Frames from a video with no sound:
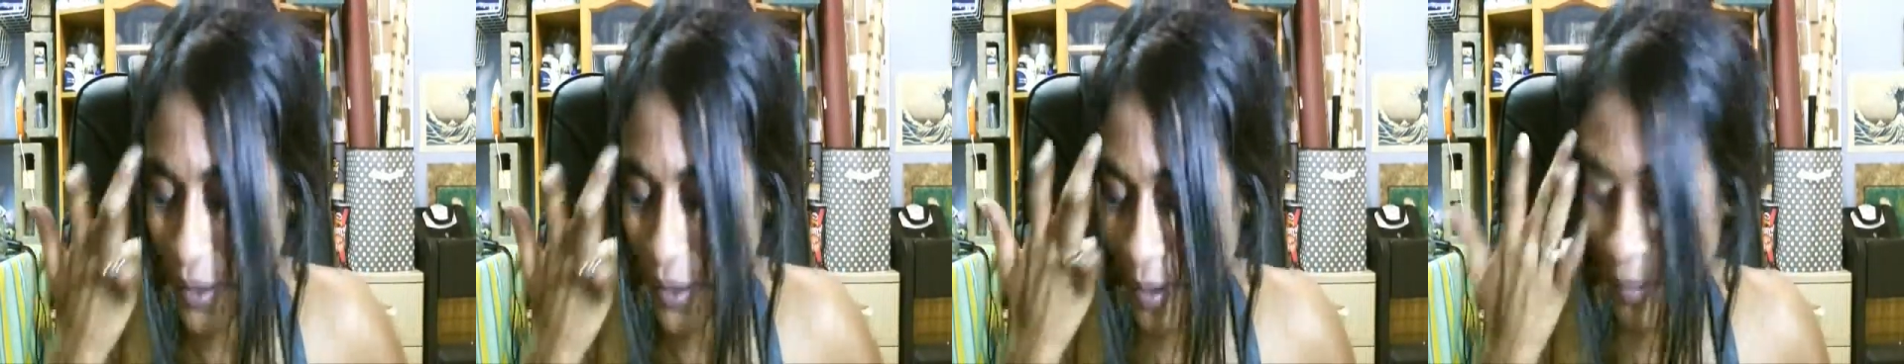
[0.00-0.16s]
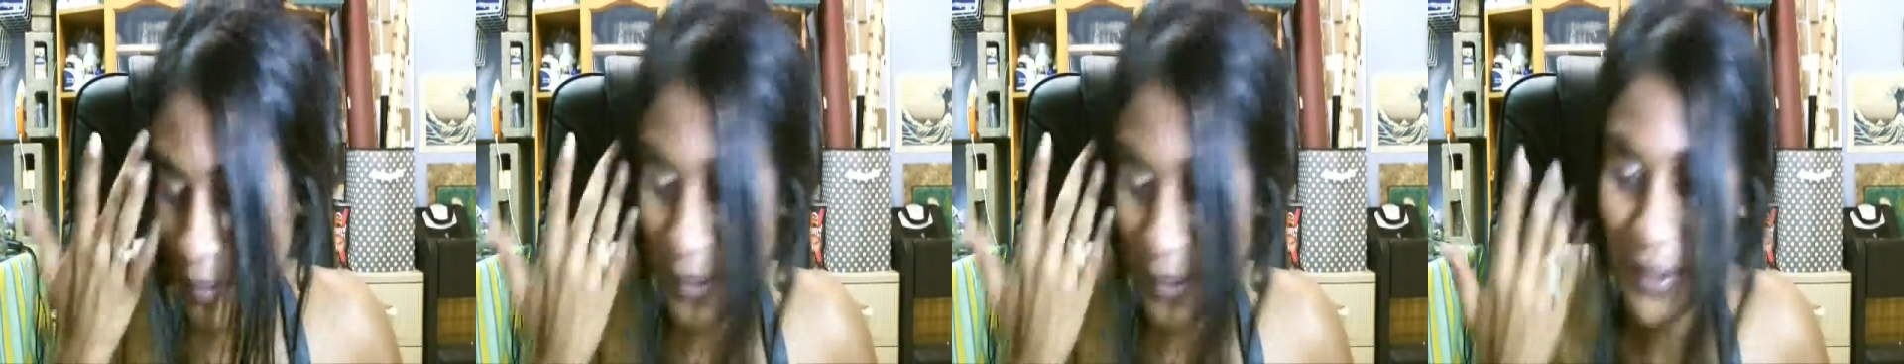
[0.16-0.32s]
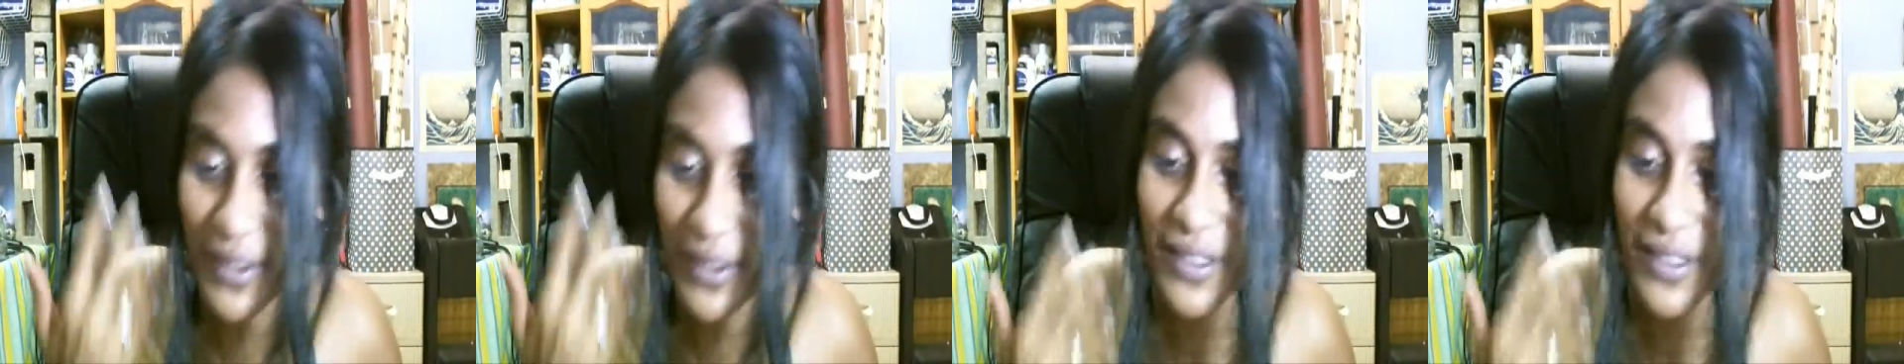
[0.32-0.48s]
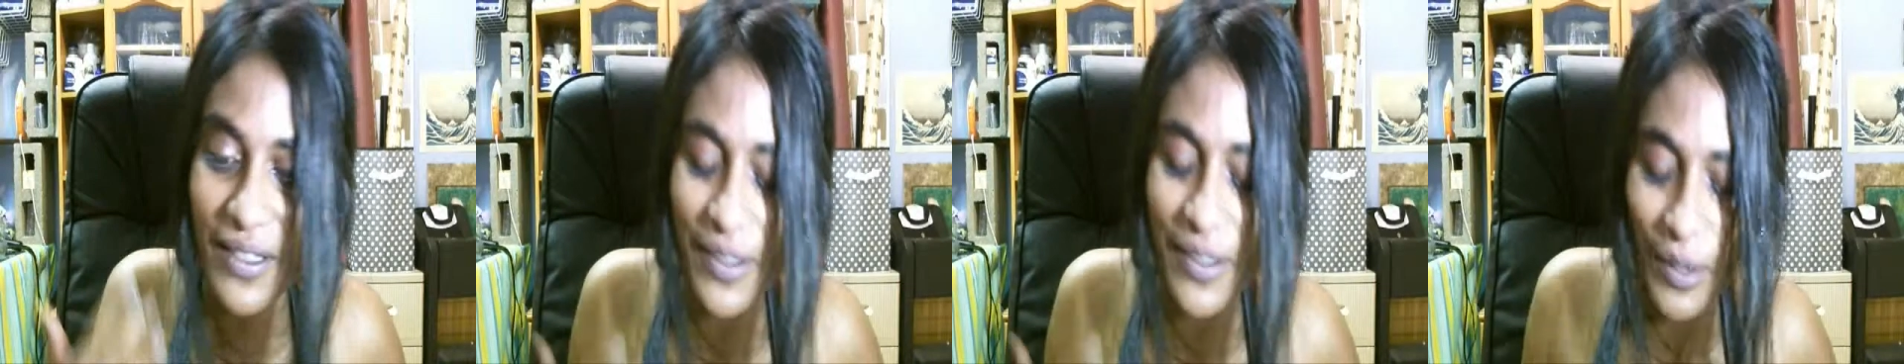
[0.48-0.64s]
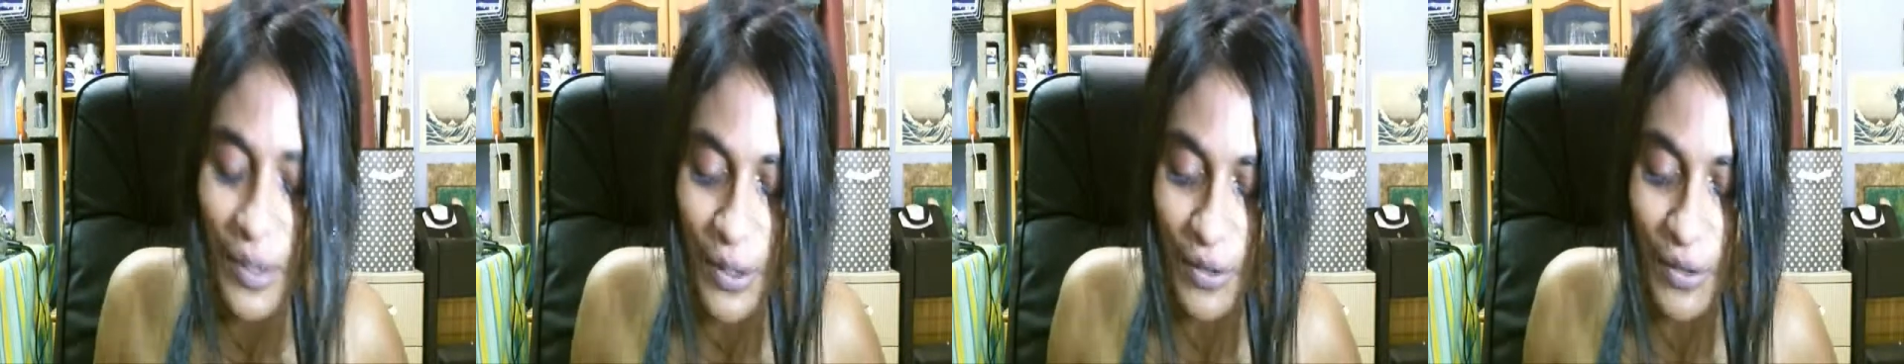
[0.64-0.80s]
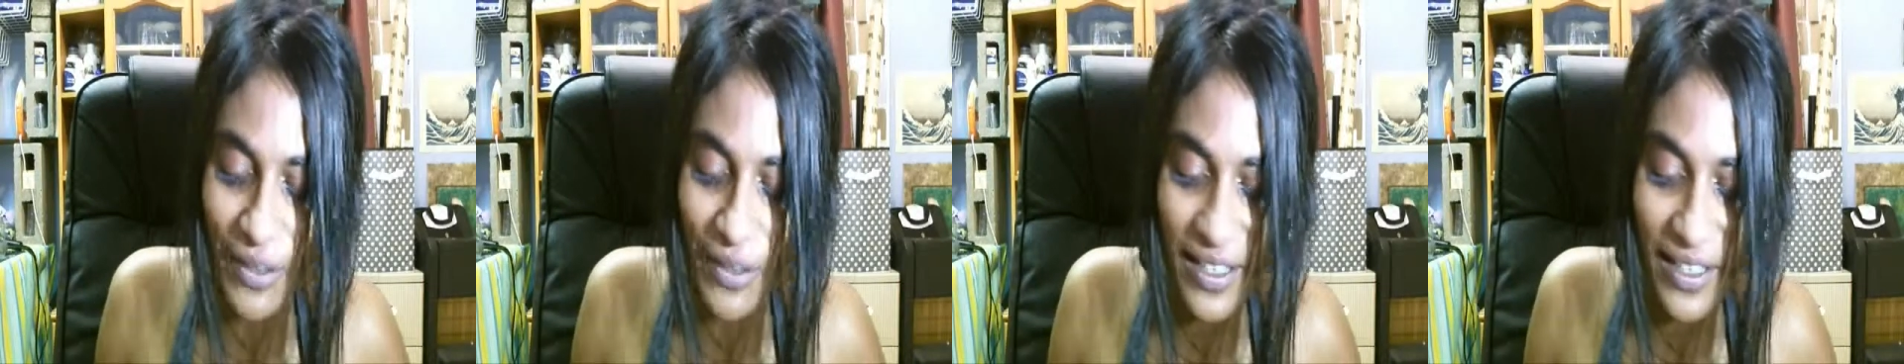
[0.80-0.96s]
computer is
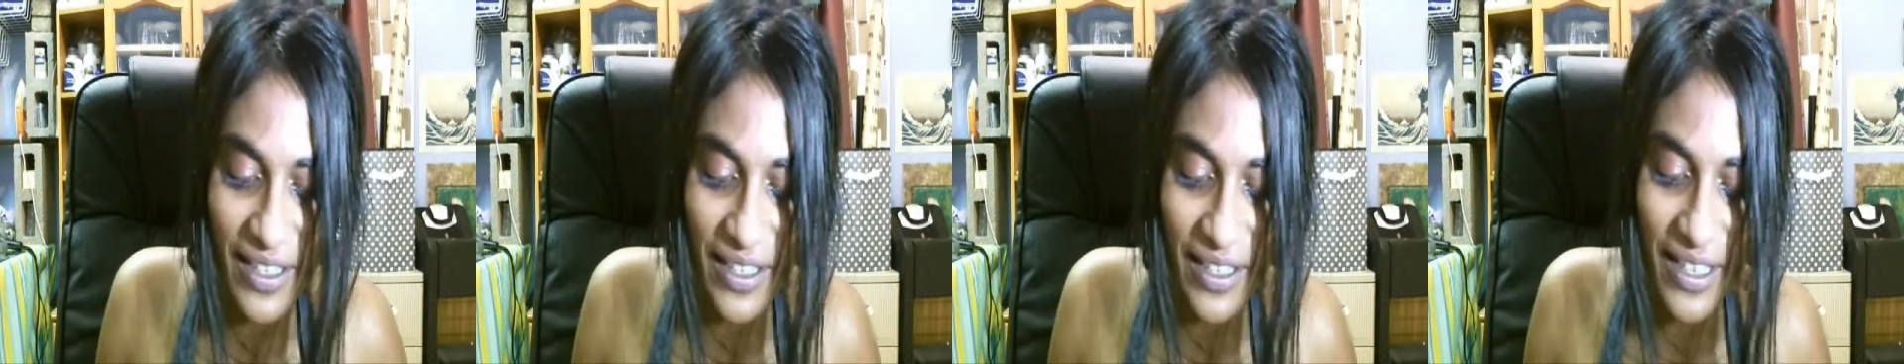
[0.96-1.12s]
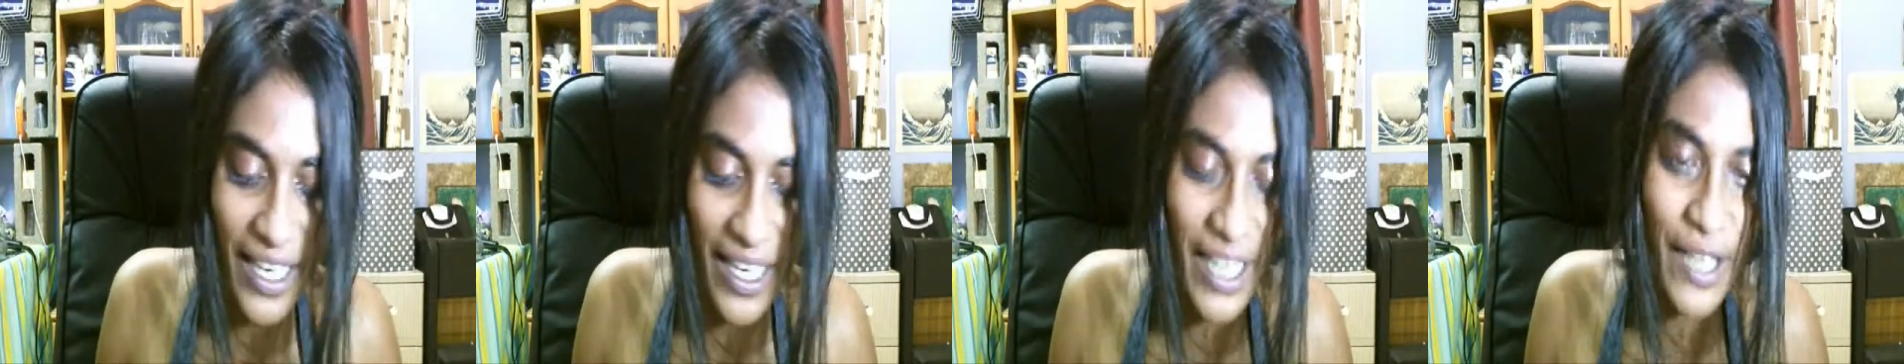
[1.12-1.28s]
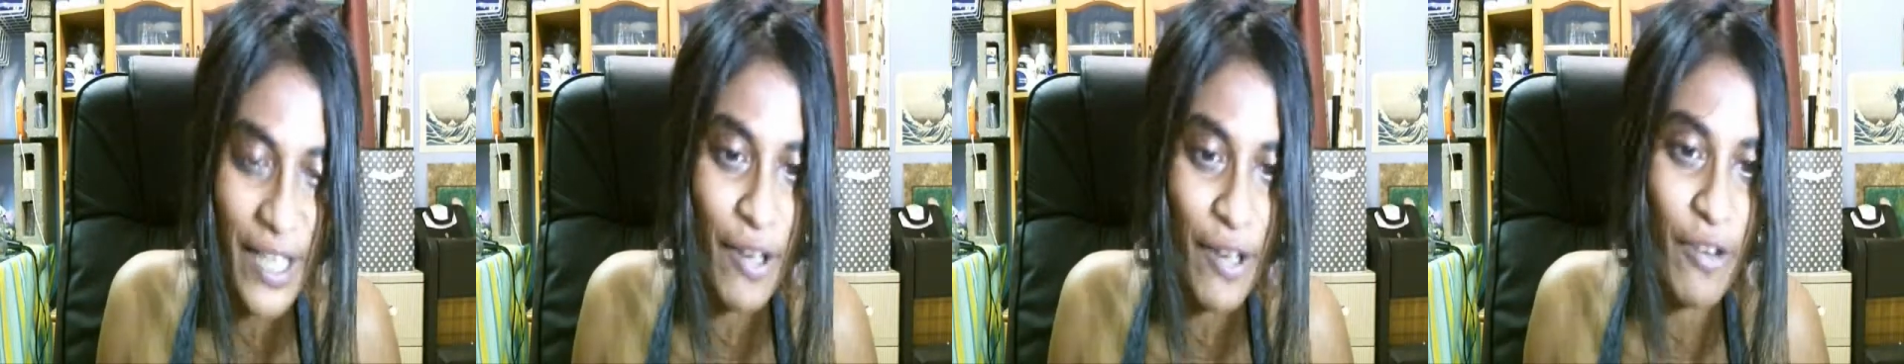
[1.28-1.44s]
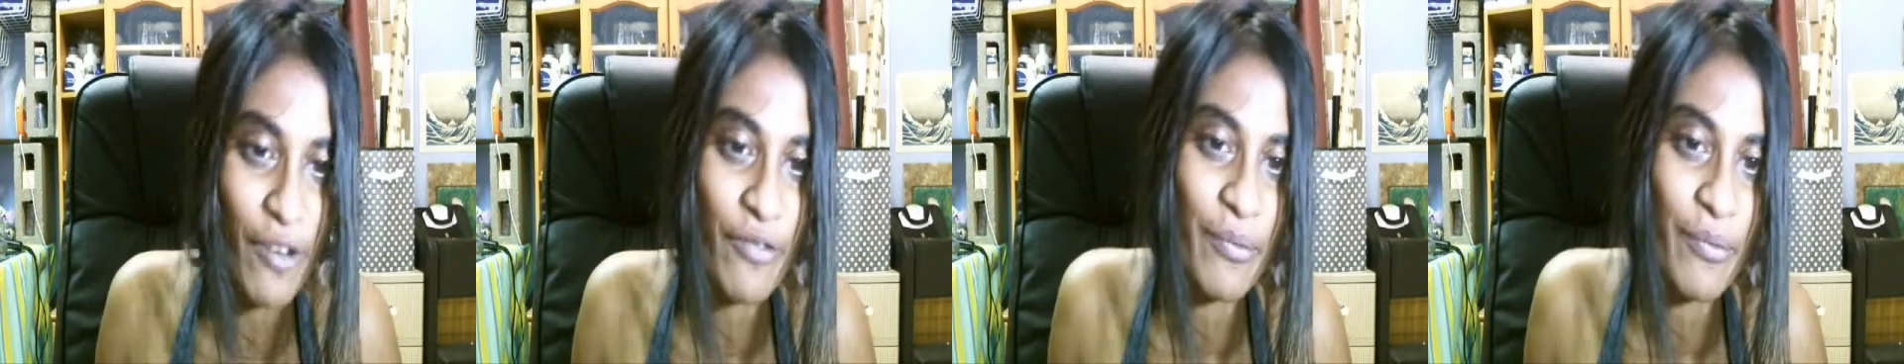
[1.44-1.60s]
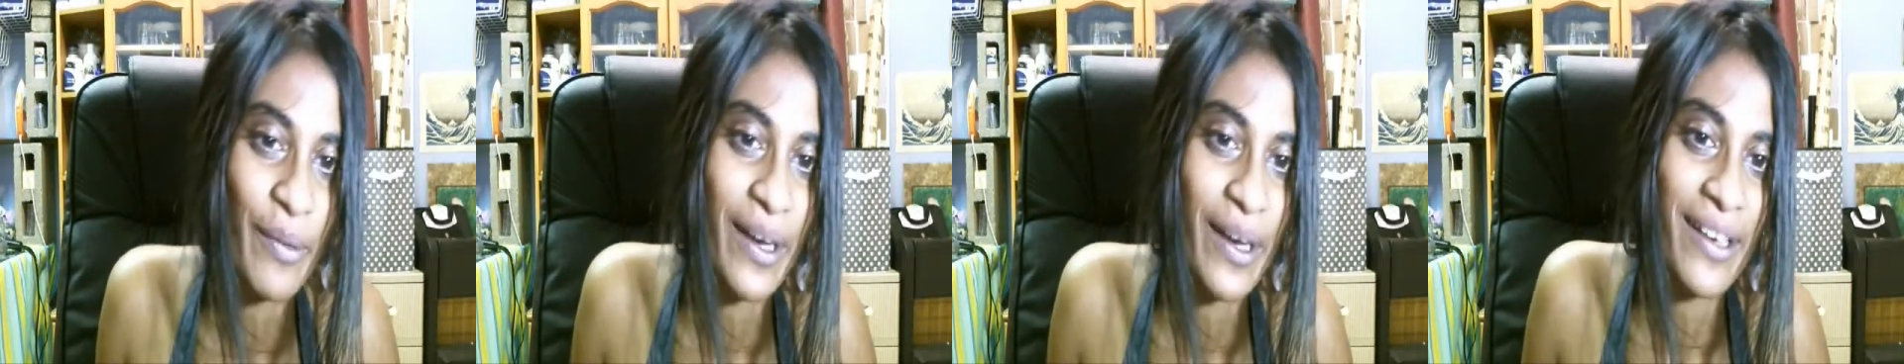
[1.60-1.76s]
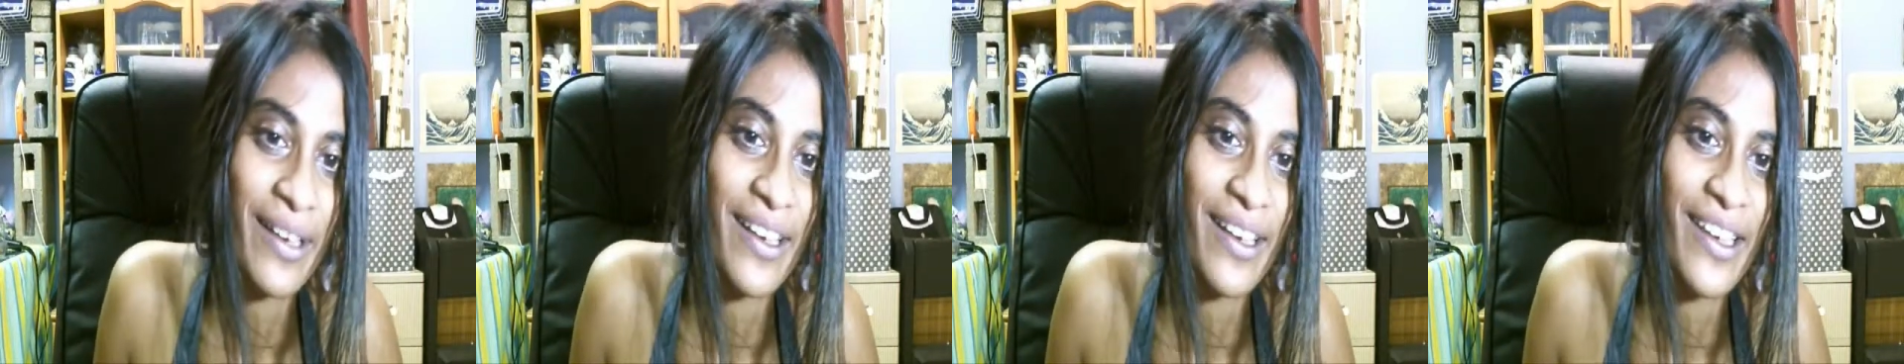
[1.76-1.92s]
not reading any of
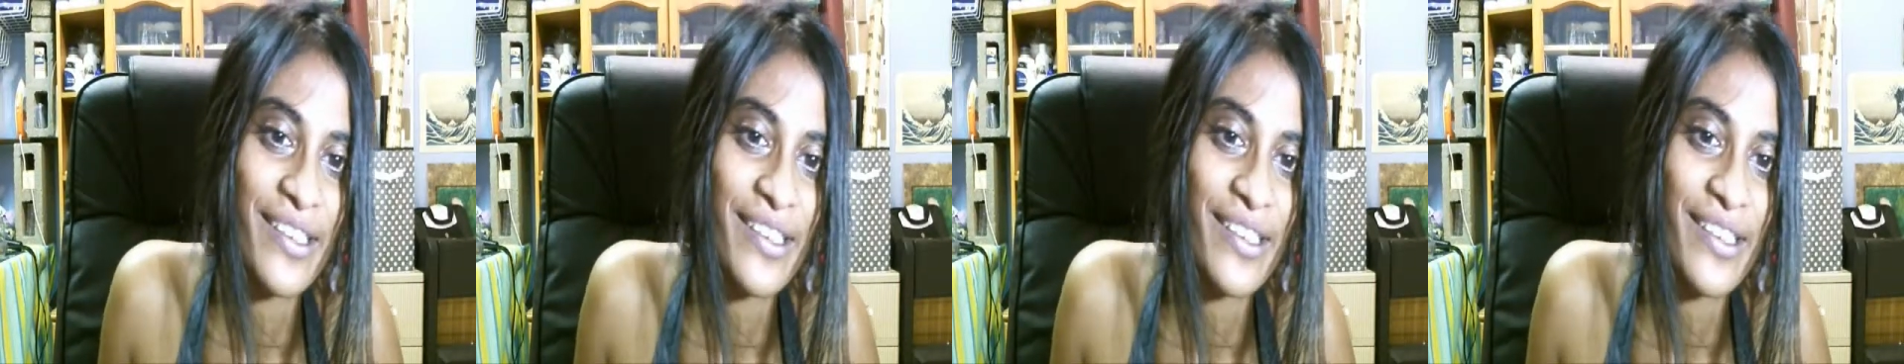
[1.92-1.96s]
my